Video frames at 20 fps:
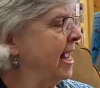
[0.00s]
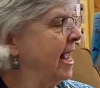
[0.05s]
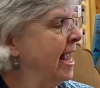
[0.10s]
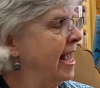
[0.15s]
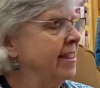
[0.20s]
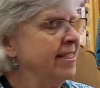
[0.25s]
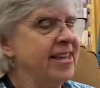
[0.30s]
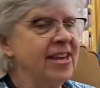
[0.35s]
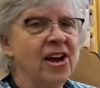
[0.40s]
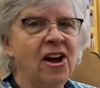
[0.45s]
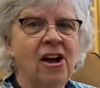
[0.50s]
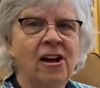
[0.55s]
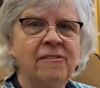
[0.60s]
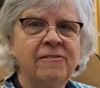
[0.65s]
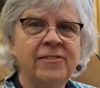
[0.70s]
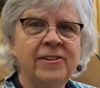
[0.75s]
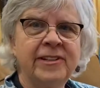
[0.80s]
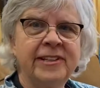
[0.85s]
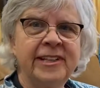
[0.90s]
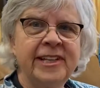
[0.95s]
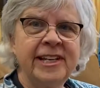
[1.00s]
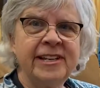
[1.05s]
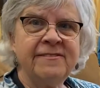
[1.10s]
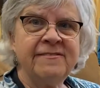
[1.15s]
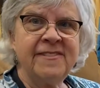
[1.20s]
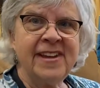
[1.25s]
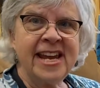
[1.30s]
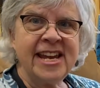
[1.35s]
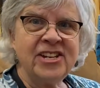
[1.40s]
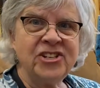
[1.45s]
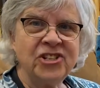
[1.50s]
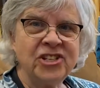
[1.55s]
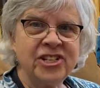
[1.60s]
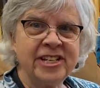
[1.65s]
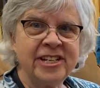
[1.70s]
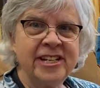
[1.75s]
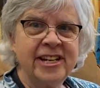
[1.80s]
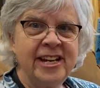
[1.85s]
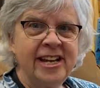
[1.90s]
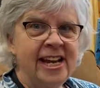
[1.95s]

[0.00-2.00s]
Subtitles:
and the Awful Invasion.